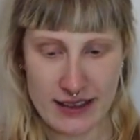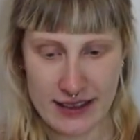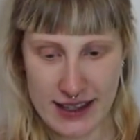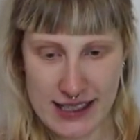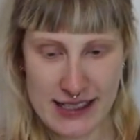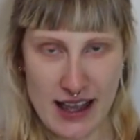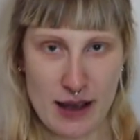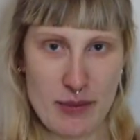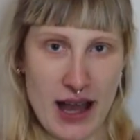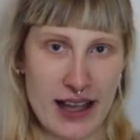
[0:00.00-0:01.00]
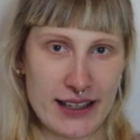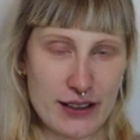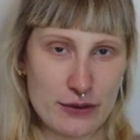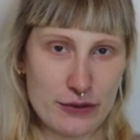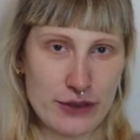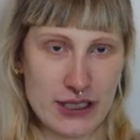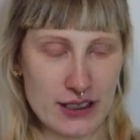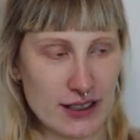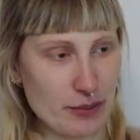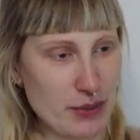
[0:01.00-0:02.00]
This time I can
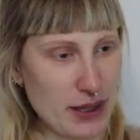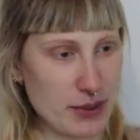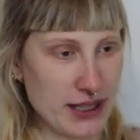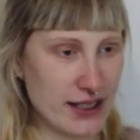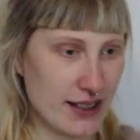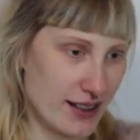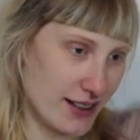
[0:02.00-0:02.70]
feel baby